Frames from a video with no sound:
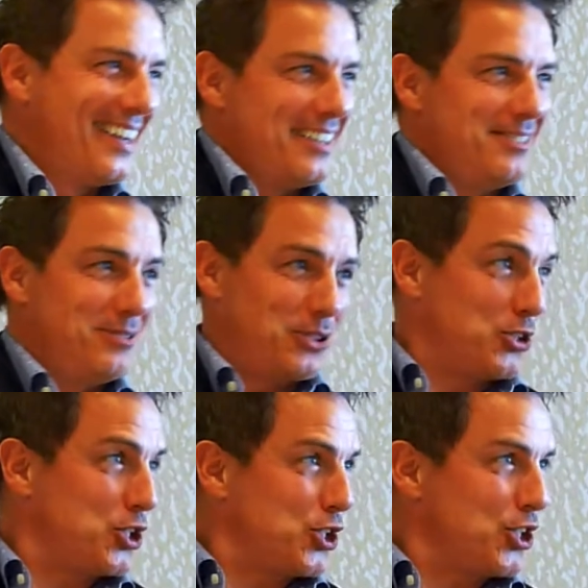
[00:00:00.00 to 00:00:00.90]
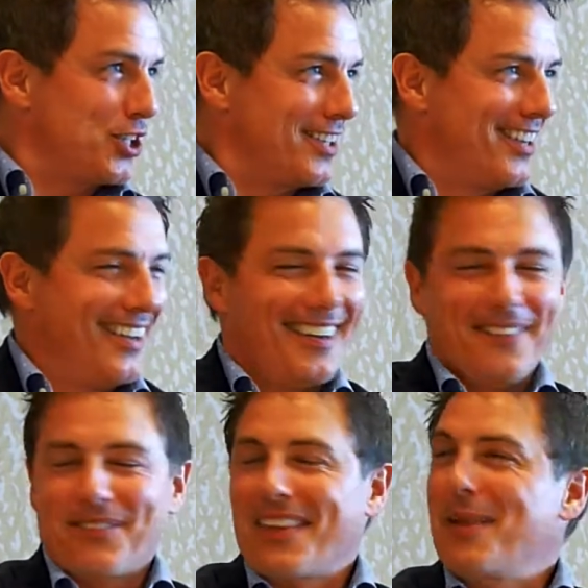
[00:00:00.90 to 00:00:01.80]

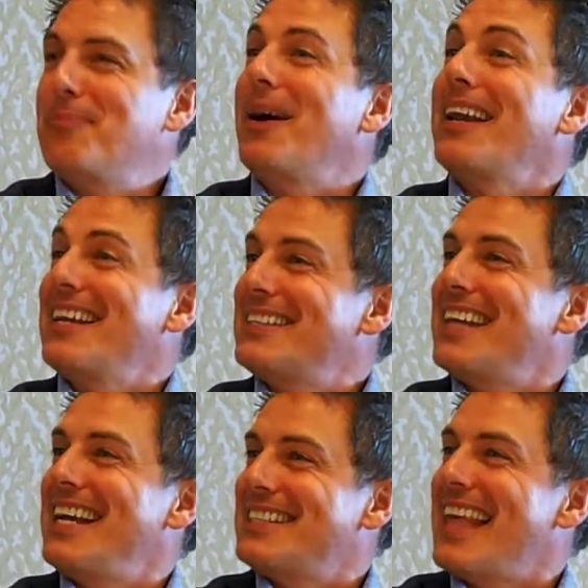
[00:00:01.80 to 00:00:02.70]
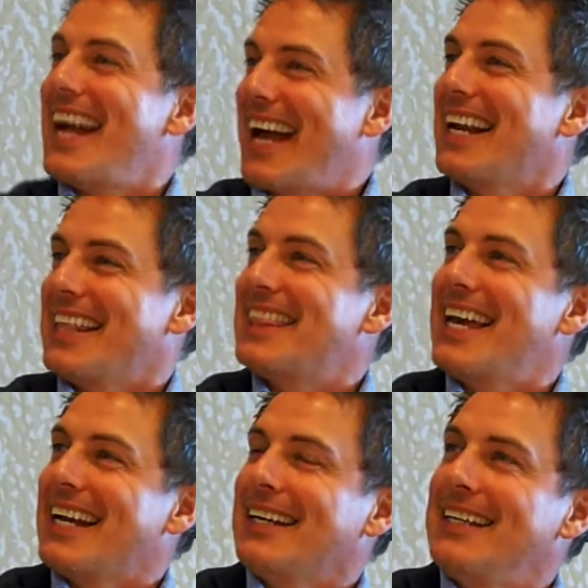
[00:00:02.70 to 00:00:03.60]
But it's that kind of
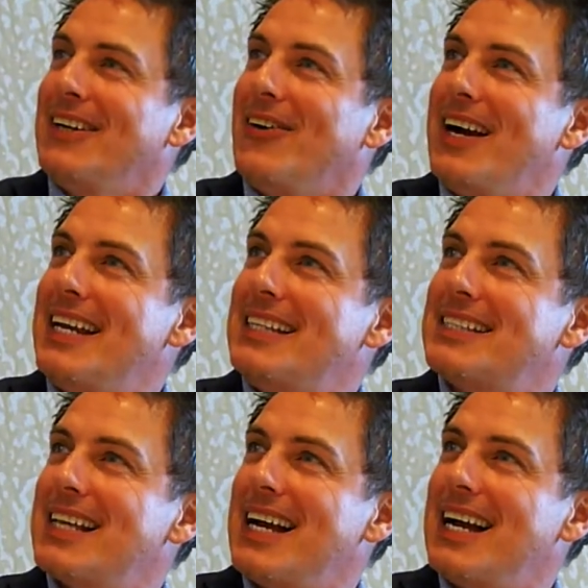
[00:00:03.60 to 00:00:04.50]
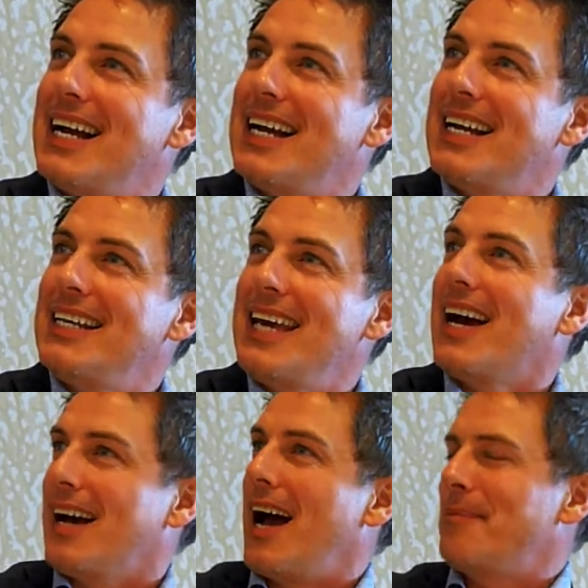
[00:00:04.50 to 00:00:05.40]
thing, you know, and it's,
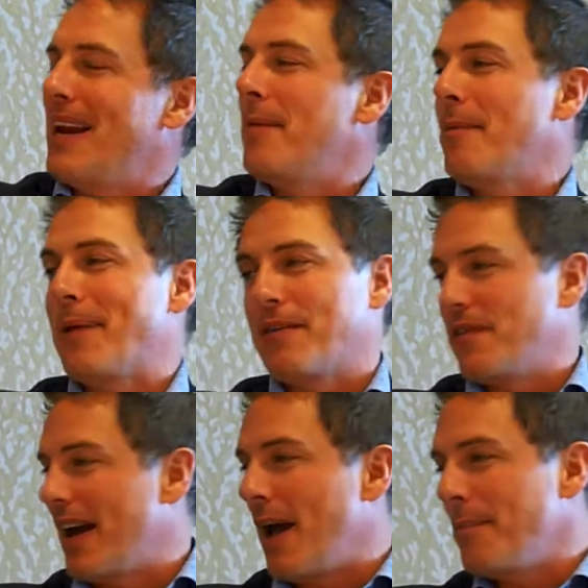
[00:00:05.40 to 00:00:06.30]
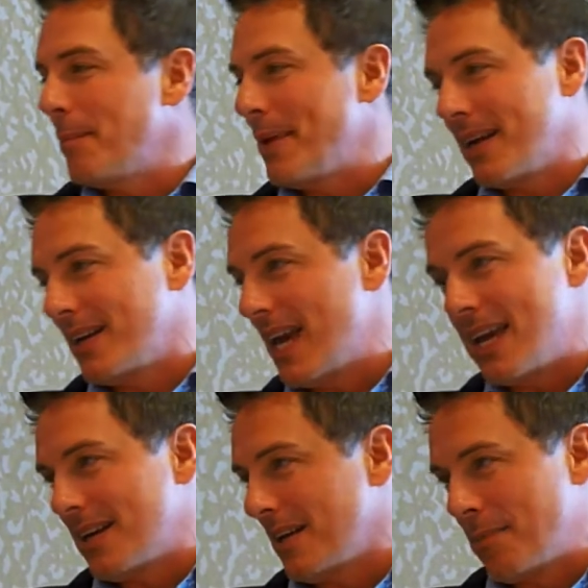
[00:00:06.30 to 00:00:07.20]
yeah, I mean, I'm a big fan. I'm a big
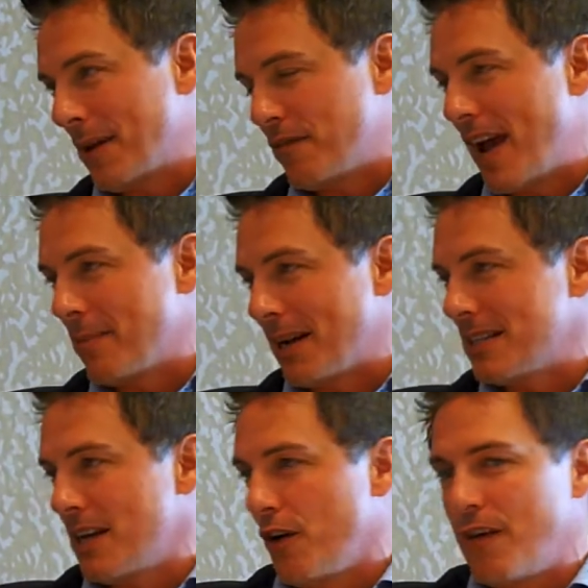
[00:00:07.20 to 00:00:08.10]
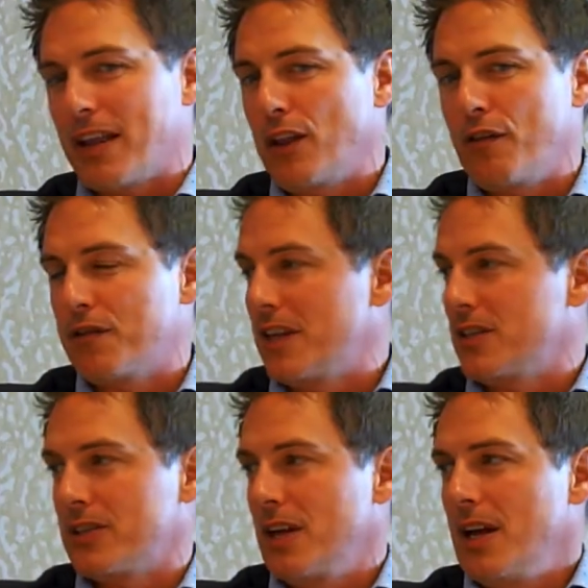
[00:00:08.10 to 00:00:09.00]
geek and a big fan myself. I love this.